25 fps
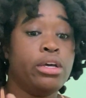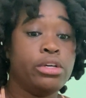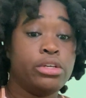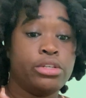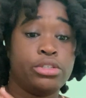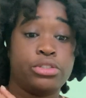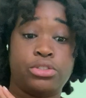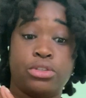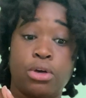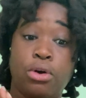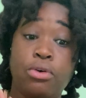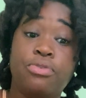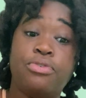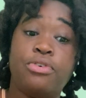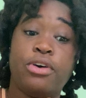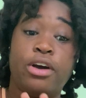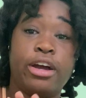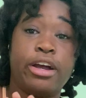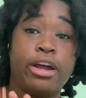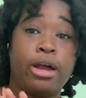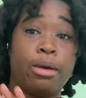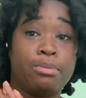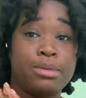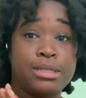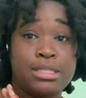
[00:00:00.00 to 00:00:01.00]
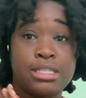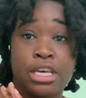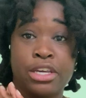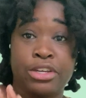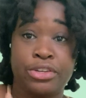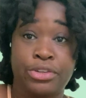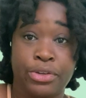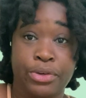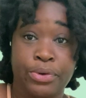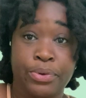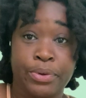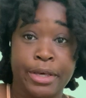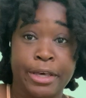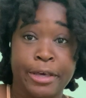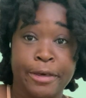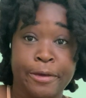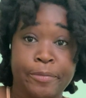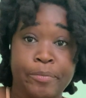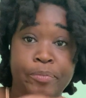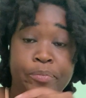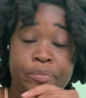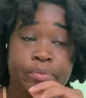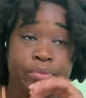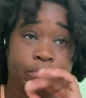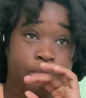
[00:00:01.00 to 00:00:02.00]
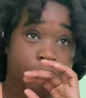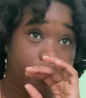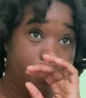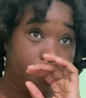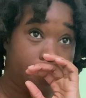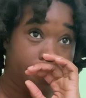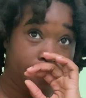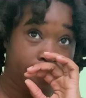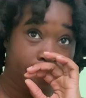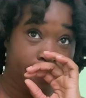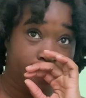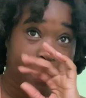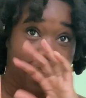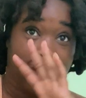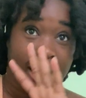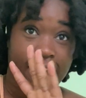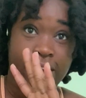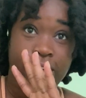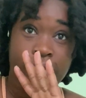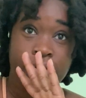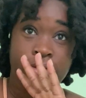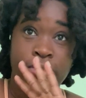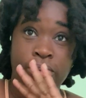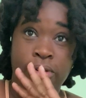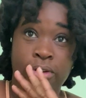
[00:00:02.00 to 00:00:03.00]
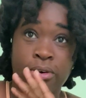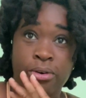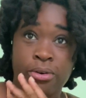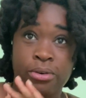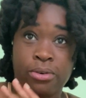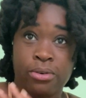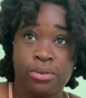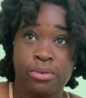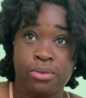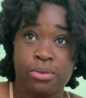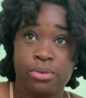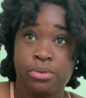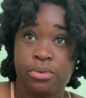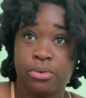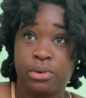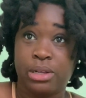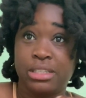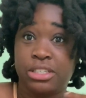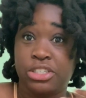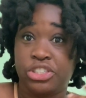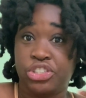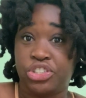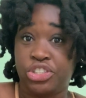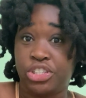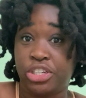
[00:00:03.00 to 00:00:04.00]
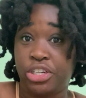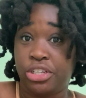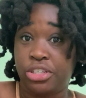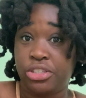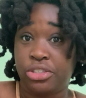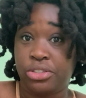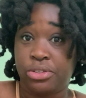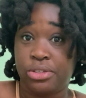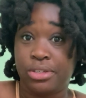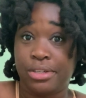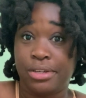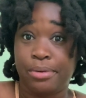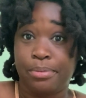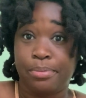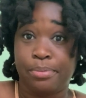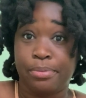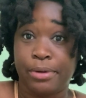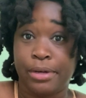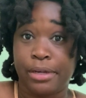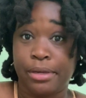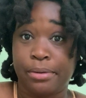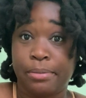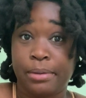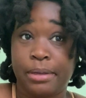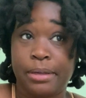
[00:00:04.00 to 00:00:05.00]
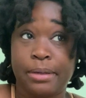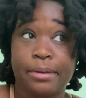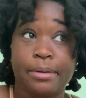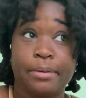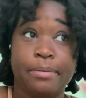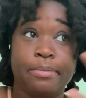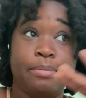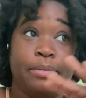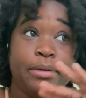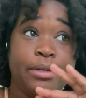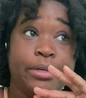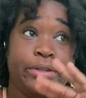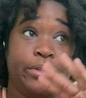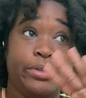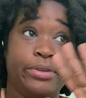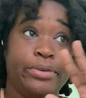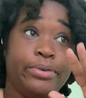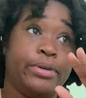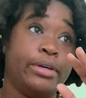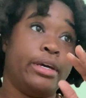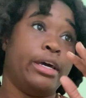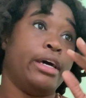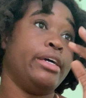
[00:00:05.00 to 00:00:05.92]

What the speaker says: So far, I'm gonna say do it. I don't know what this journey is gonna bring me, but do it.